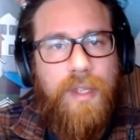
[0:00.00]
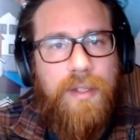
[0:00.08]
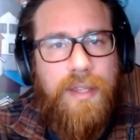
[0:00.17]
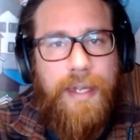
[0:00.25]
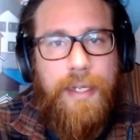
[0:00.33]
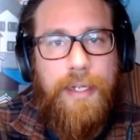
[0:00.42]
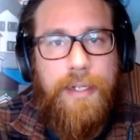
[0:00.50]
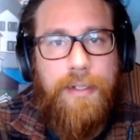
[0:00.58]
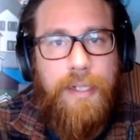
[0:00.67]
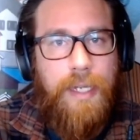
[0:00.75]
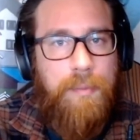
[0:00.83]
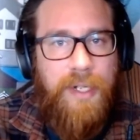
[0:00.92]
then
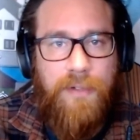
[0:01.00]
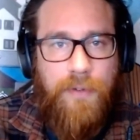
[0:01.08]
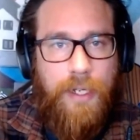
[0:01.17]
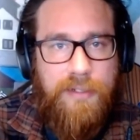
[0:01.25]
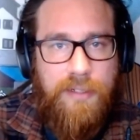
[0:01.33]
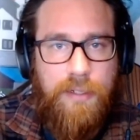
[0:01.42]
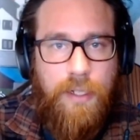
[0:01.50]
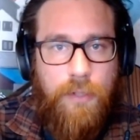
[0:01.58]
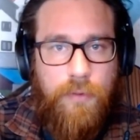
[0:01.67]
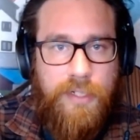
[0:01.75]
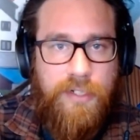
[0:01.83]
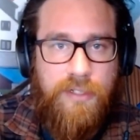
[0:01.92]
it minifies it,
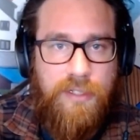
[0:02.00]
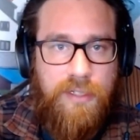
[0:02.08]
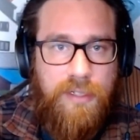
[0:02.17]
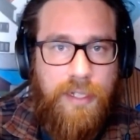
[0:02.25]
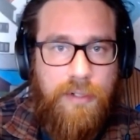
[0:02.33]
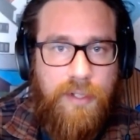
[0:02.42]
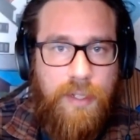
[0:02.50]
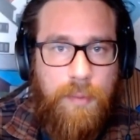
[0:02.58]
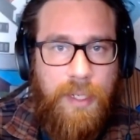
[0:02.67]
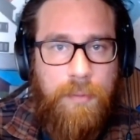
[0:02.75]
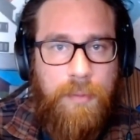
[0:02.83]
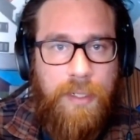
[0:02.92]
reduces it down to the
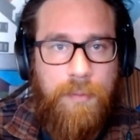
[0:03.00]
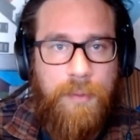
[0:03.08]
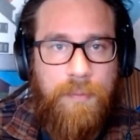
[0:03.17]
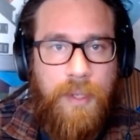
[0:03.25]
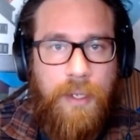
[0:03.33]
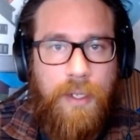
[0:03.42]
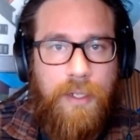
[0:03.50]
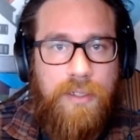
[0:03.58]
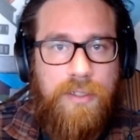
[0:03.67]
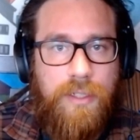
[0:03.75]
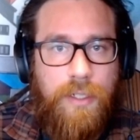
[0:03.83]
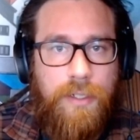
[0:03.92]
bare minimum.
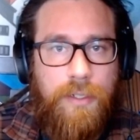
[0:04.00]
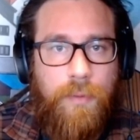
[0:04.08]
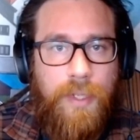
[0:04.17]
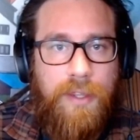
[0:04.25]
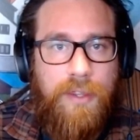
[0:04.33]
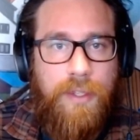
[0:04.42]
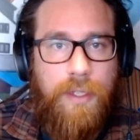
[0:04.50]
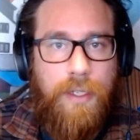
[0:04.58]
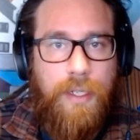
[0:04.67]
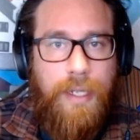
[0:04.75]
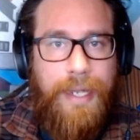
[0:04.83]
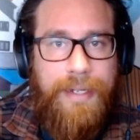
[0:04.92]
So with
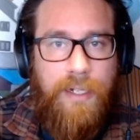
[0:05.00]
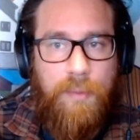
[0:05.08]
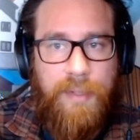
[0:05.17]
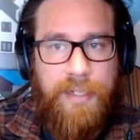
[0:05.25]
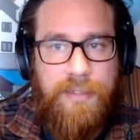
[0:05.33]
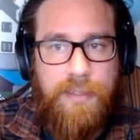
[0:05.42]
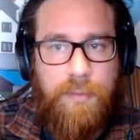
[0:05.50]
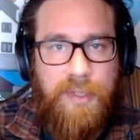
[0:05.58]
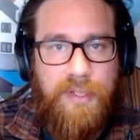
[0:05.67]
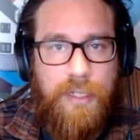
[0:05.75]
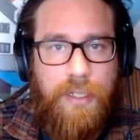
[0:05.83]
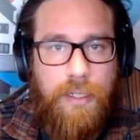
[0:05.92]
ALBs in
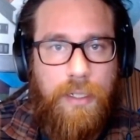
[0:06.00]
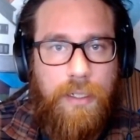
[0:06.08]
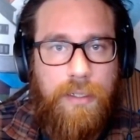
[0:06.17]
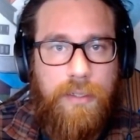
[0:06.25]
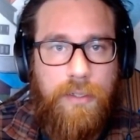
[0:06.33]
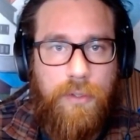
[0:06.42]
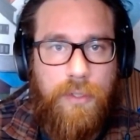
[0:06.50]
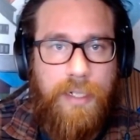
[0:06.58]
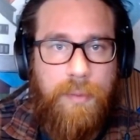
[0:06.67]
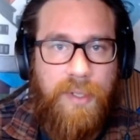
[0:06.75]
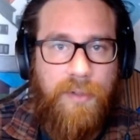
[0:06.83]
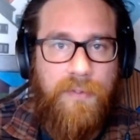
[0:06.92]
particular, you'll get
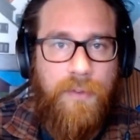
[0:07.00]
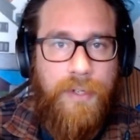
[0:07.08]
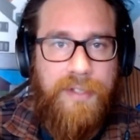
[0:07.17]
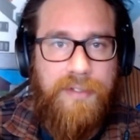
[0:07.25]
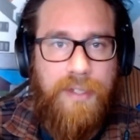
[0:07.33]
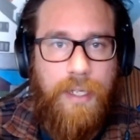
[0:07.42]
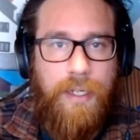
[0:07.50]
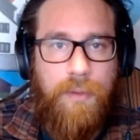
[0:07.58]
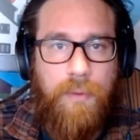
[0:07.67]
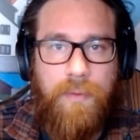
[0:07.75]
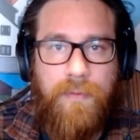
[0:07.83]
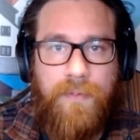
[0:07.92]
a bit of noise there
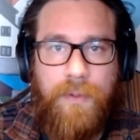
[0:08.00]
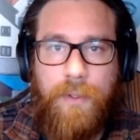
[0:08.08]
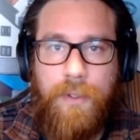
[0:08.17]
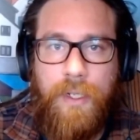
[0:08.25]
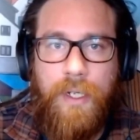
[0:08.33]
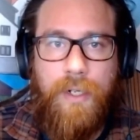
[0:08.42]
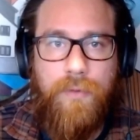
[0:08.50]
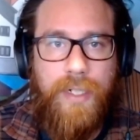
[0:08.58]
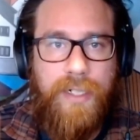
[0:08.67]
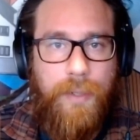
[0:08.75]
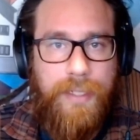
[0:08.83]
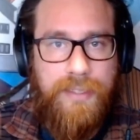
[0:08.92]
for
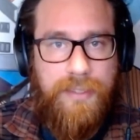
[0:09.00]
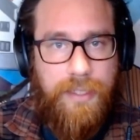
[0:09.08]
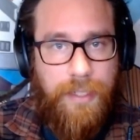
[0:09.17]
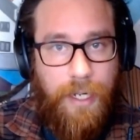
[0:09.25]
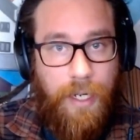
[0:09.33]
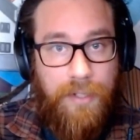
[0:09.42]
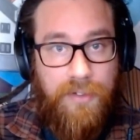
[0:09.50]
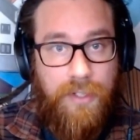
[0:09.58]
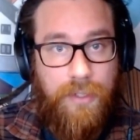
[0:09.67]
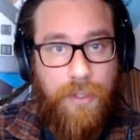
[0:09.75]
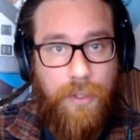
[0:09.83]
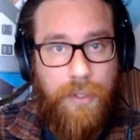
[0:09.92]
requests that aren't to
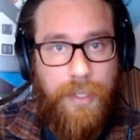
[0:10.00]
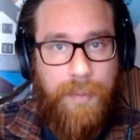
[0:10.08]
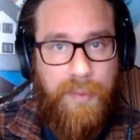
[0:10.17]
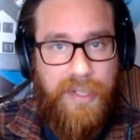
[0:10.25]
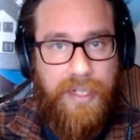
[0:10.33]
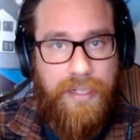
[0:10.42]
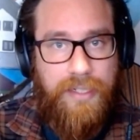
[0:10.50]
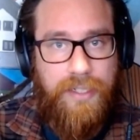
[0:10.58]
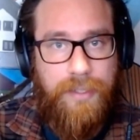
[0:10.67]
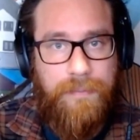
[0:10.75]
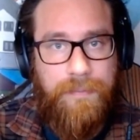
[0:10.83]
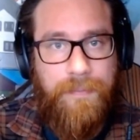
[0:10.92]
your
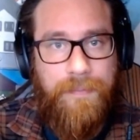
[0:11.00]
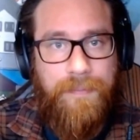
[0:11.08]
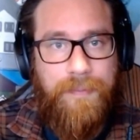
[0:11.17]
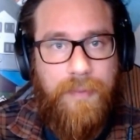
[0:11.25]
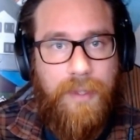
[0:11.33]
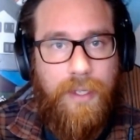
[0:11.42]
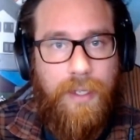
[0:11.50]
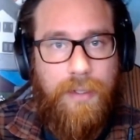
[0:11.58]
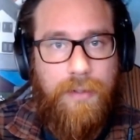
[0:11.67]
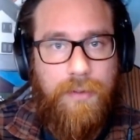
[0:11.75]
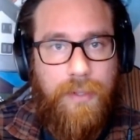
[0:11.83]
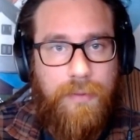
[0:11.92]
application.
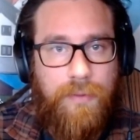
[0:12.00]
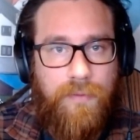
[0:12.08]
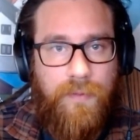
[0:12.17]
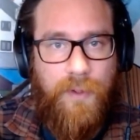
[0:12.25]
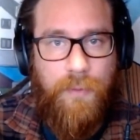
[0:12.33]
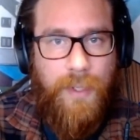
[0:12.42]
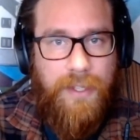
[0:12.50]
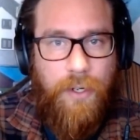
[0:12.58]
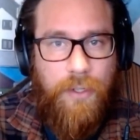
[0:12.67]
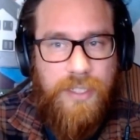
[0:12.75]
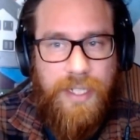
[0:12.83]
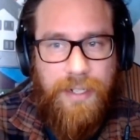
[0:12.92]
With
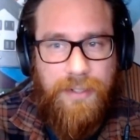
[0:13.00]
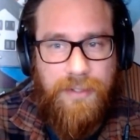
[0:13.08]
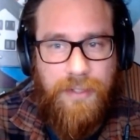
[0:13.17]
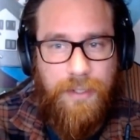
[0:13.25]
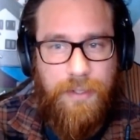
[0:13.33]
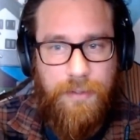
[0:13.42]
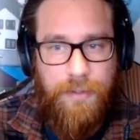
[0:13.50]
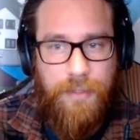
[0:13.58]
host headers that